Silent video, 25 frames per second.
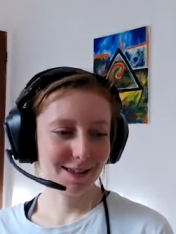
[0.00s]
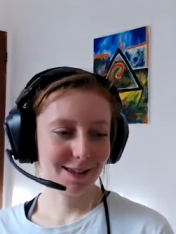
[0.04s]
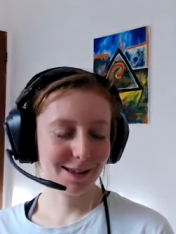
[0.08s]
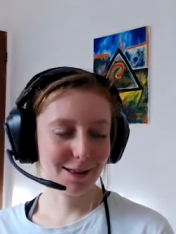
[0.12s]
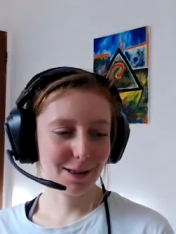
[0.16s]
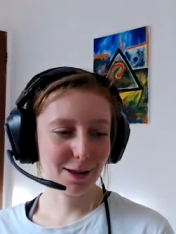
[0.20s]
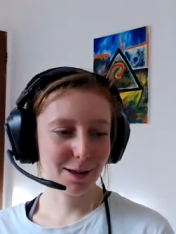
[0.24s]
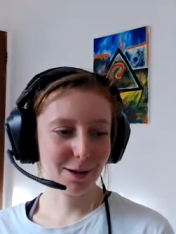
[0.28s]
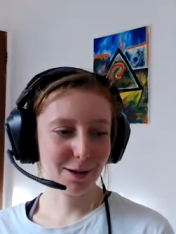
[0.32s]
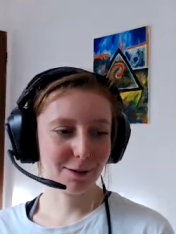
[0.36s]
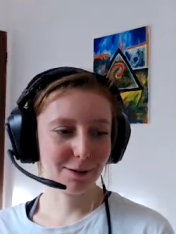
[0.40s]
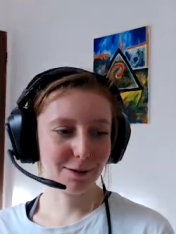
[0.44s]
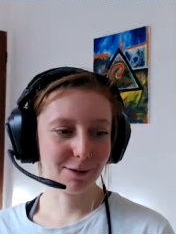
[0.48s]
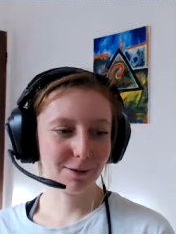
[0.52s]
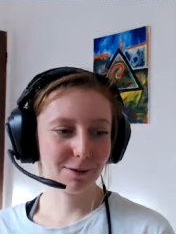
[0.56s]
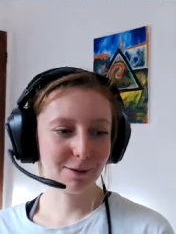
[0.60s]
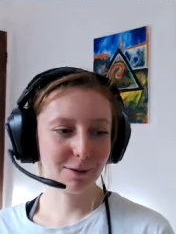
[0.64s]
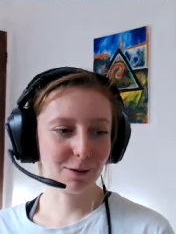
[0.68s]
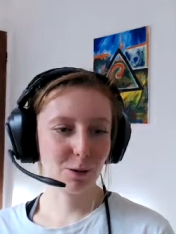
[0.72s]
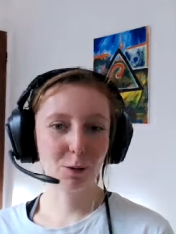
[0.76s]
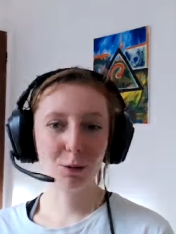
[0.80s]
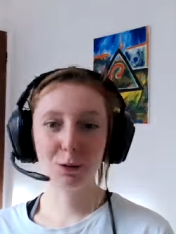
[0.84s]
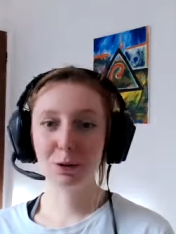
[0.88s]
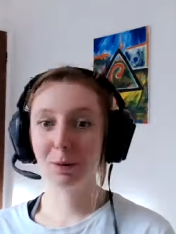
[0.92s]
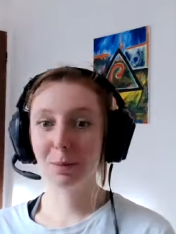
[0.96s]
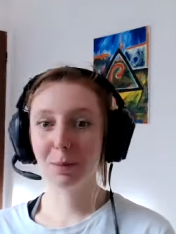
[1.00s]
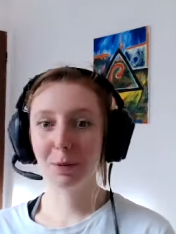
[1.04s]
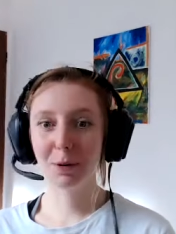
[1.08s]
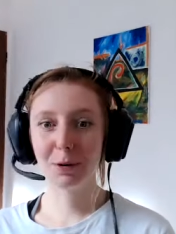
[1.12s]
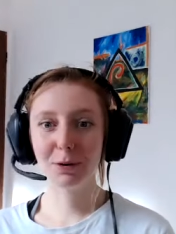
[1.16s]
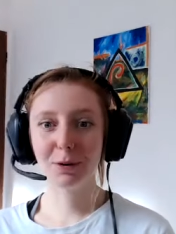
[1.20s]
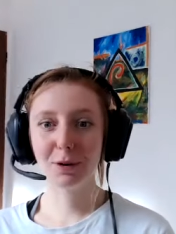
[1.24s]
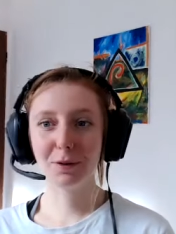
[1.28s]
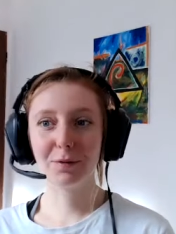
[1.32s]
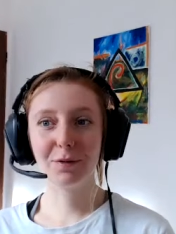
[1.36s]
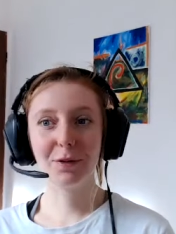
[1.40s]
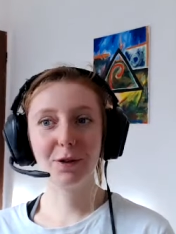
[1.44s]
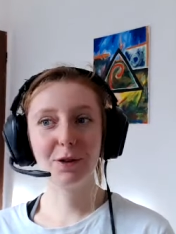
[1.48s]
you know, call
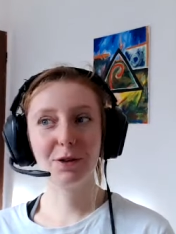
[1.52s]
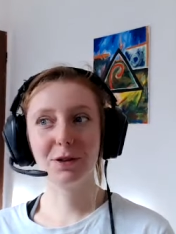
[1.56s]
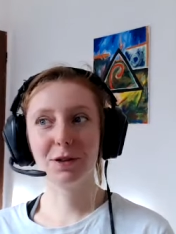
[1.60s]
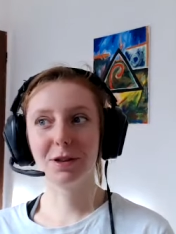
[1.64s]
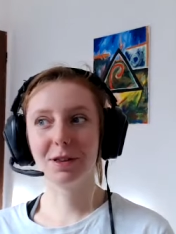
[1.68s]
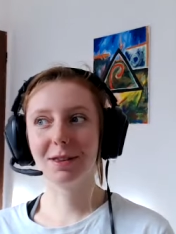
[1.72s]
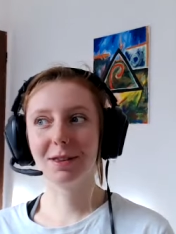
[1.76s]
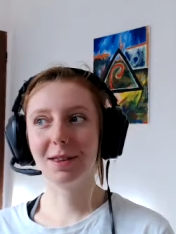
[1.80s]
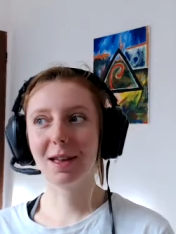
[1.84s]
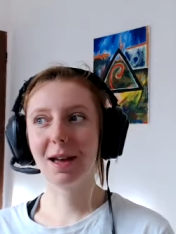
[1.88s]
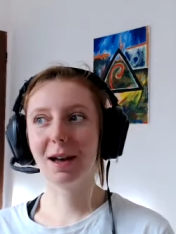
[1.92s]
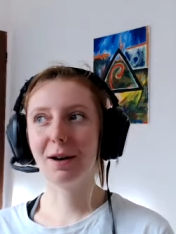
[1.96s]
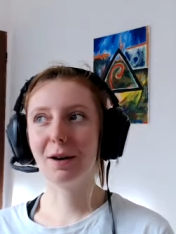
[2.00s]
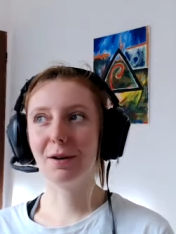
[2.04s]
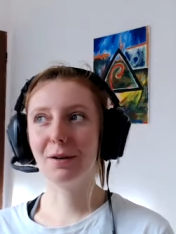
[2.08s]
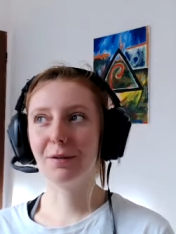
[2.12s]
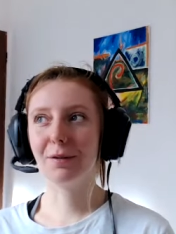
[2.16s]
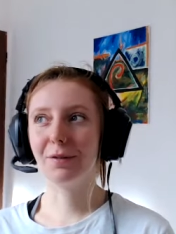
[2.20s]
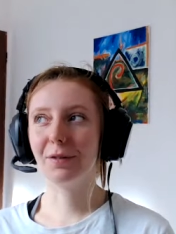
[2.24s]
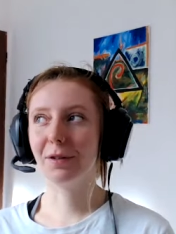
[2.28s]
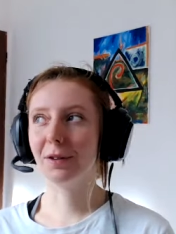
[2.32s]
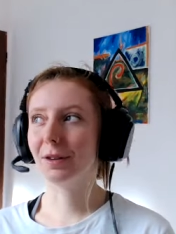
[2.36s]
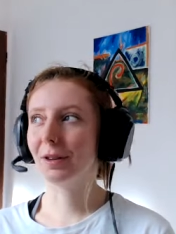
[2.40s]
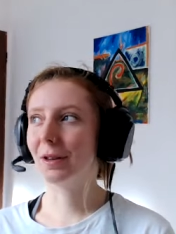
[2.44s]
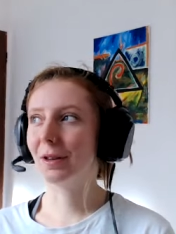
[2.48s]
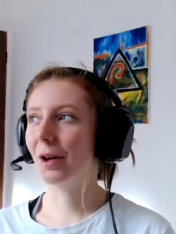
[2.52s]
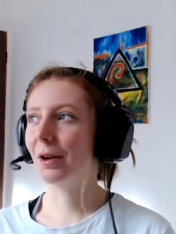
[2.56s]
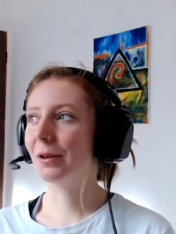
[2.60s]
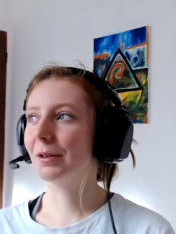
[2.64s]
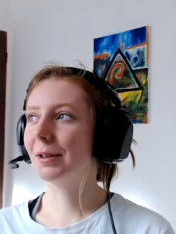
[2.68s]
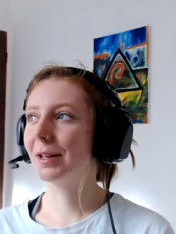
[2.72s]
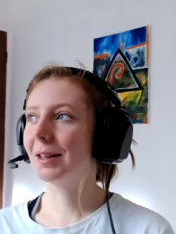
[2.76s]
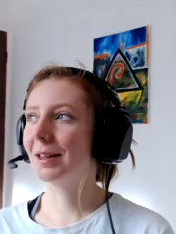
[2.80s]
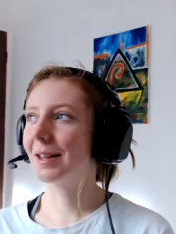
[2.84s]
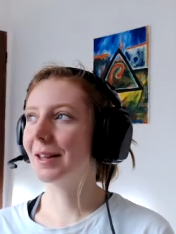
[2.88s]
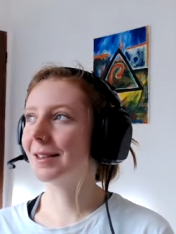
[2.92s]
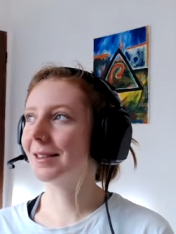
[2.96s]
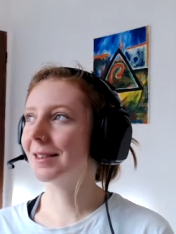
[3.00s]
upon your future self and
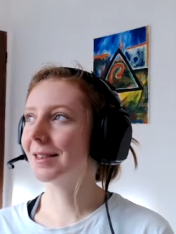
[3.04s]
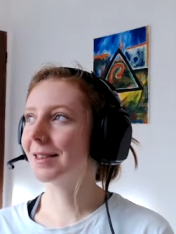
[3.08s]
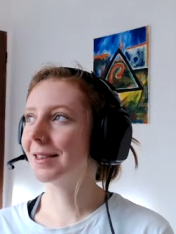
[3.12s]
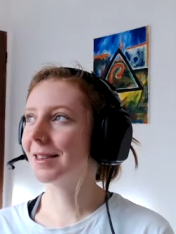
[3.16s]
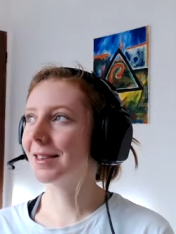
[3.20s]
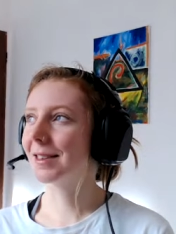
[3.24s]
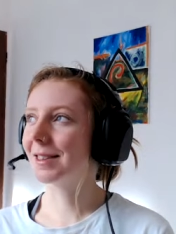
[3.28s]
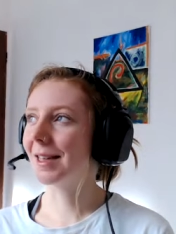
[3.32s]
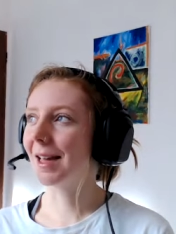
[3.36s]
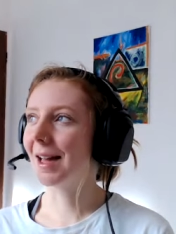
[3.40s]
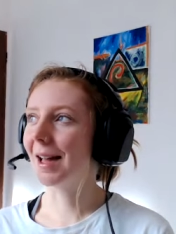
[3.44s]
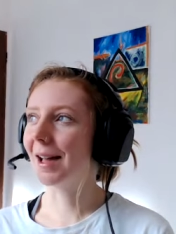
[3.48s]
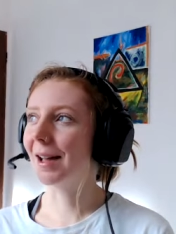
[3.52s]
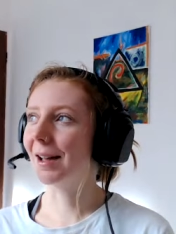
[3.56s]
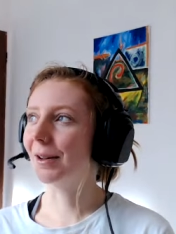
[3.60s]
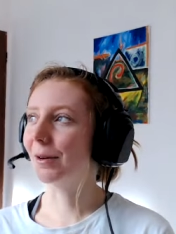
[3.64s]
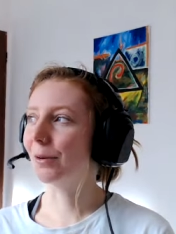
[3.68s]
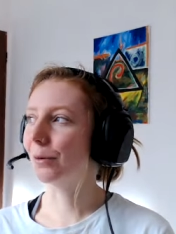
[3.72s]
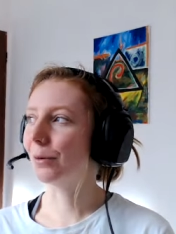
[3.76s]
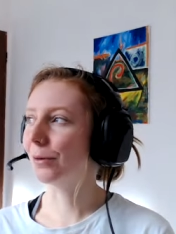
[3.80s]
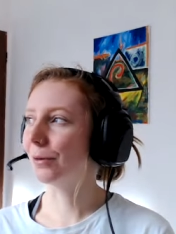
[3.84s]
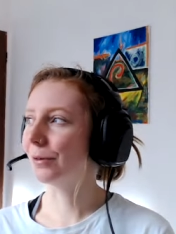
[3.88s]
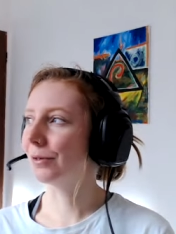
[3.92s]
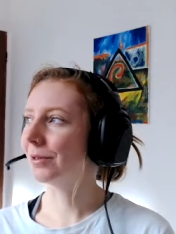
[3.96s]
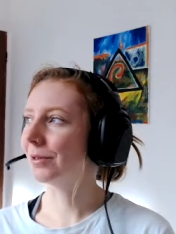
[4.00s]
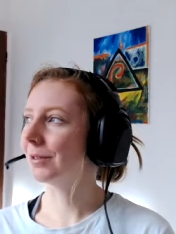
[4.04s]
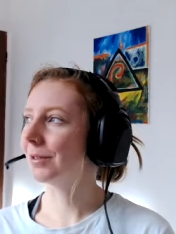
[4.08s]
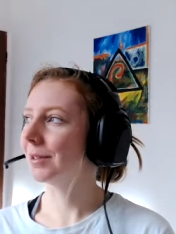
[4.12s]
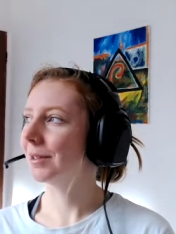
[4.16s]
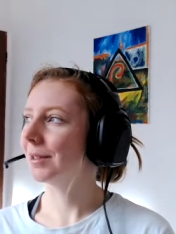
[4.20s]
only listen to that, or,